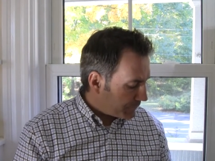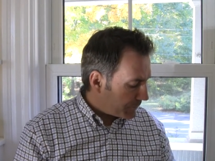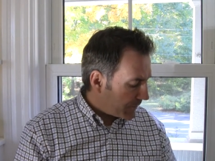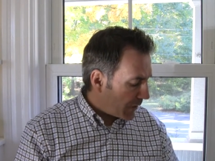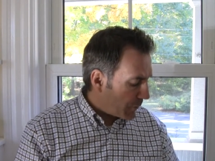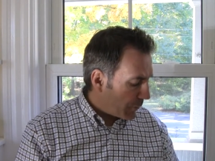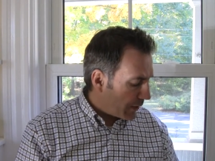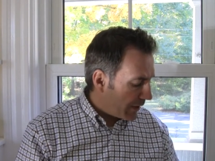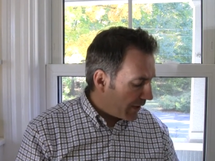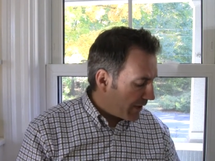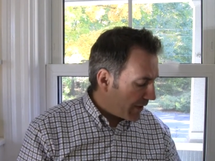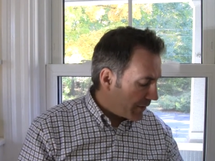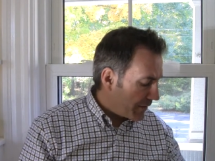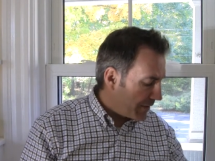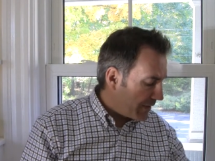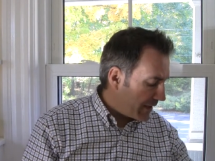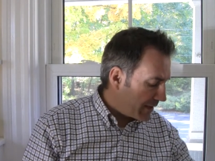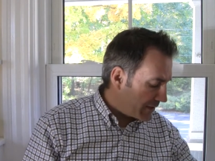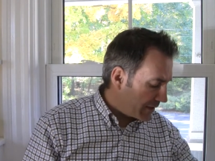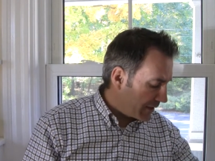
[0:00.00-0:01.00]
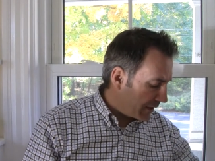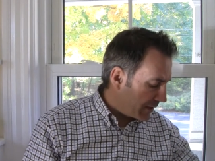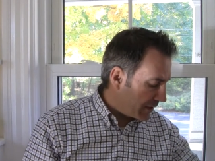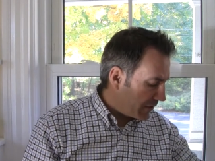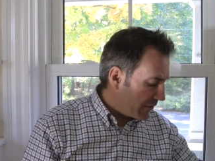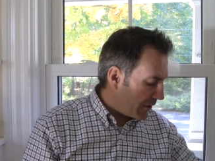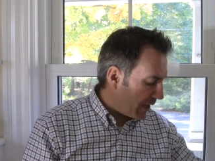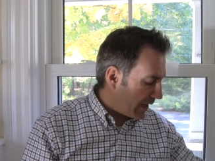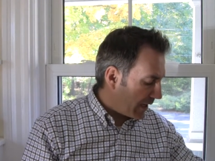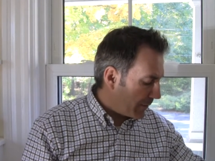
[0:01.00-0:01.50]
And one of the other things I'd like
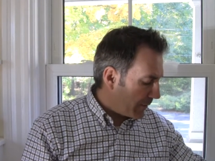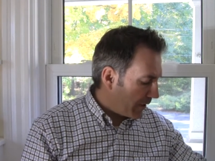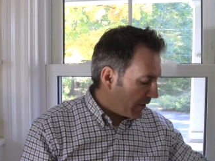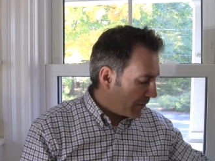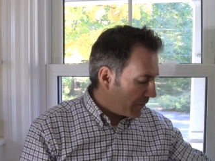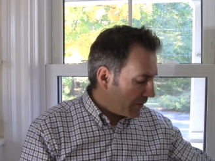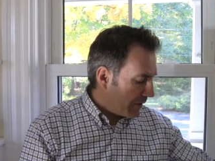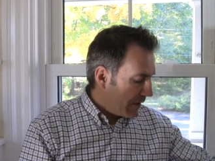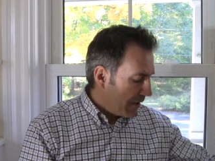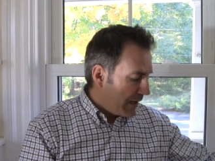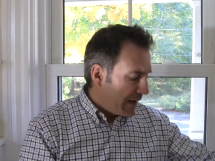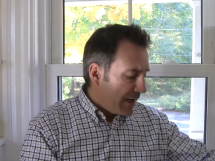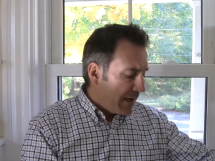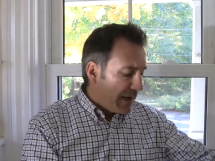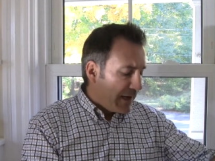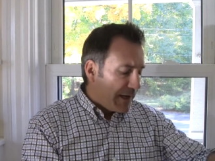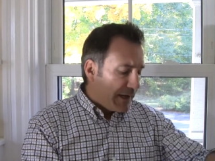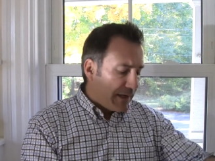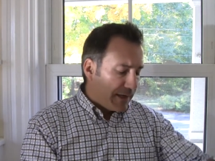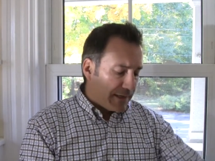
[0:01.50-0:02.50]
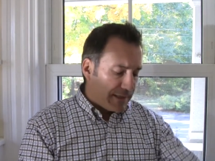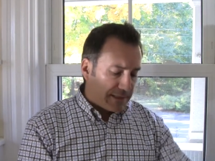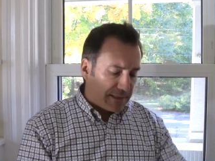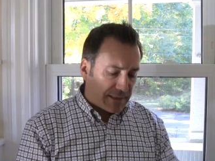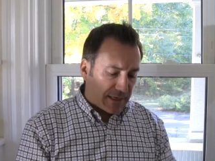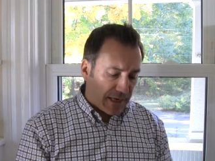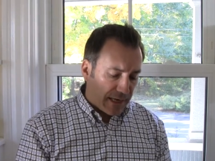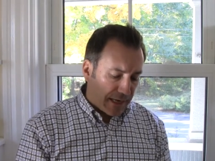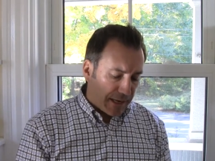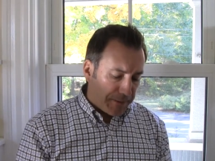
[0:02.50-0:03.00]
to talk about
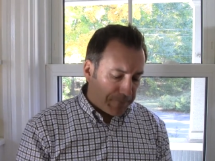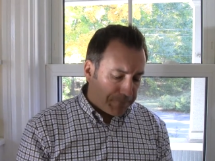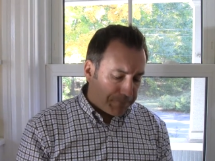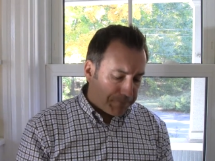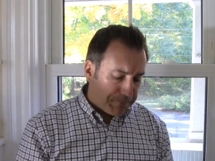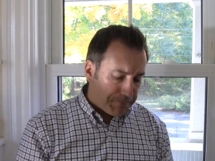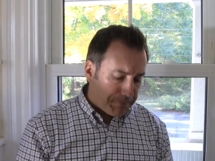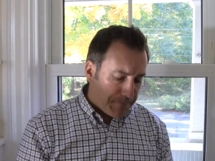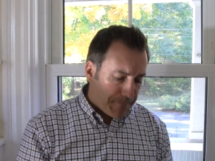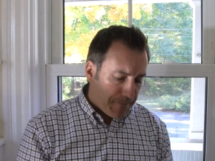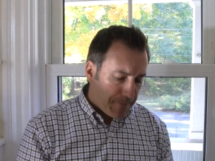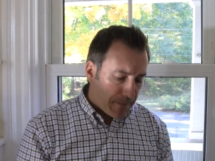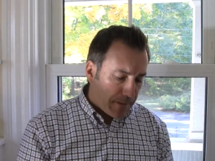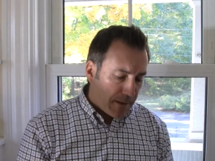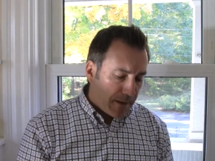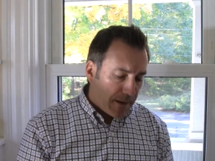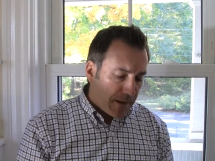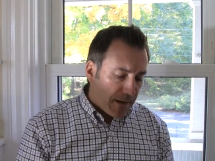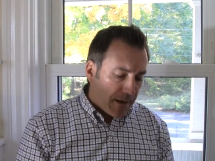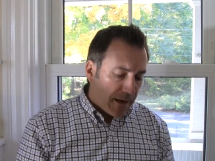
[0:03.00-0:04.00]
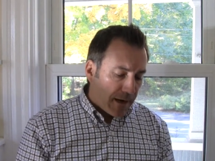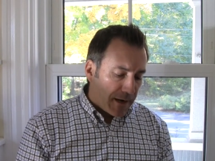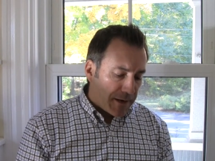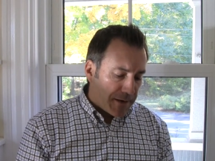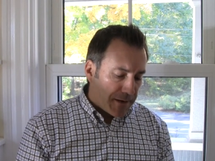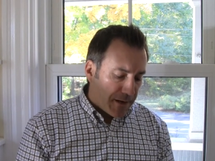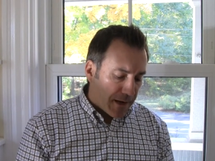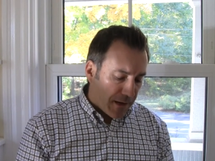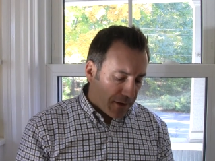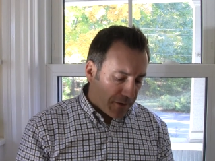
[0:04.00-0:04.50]
is
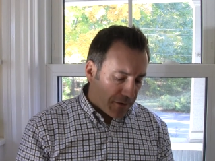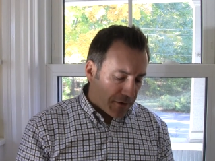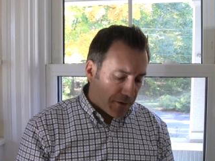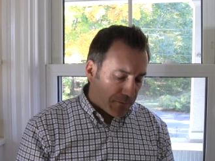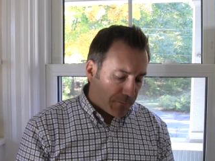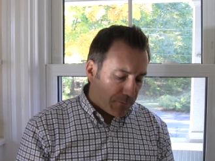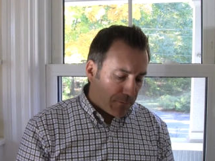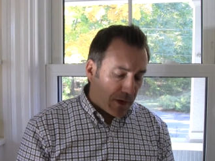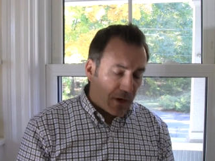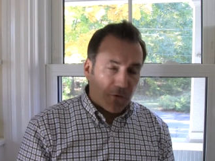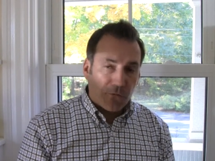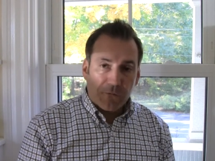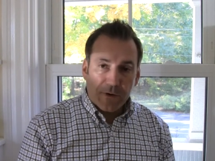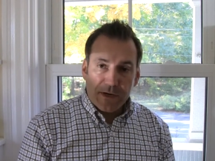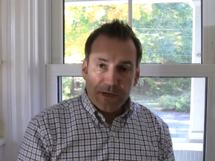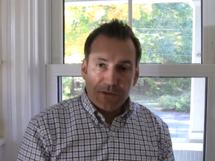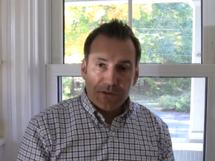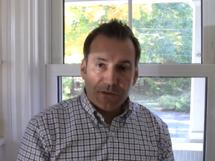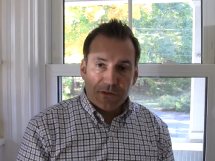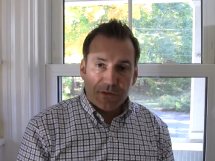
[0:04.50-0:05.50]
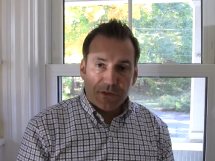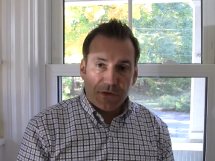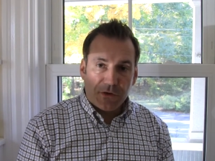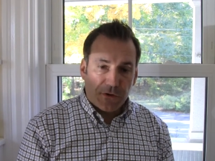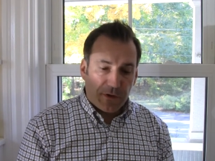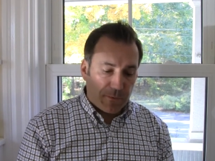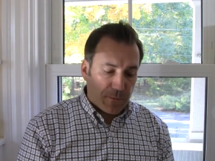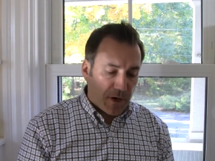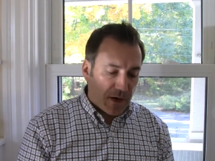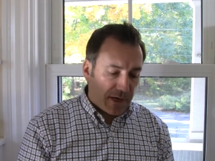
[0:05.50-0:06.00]
another outrageous
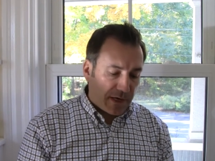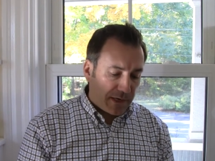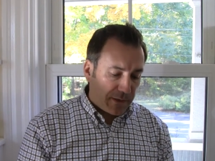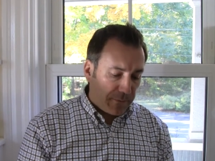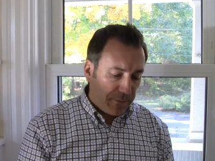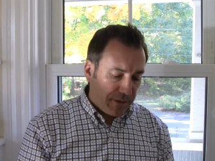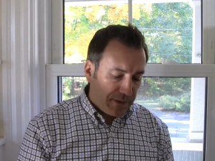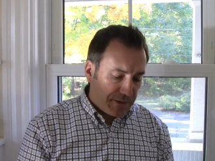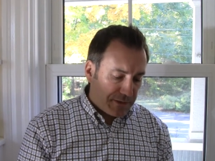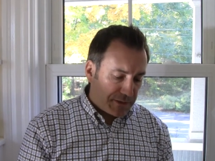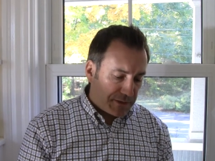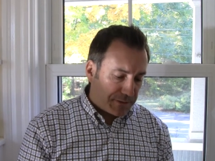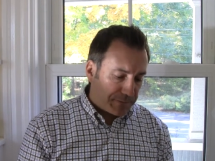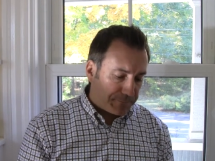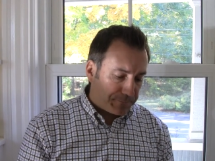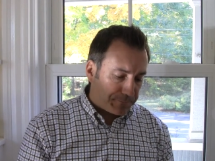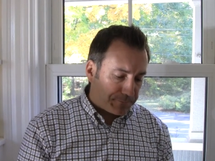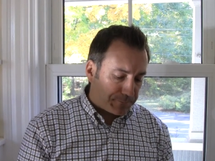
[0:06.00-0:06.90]
security marketing piece.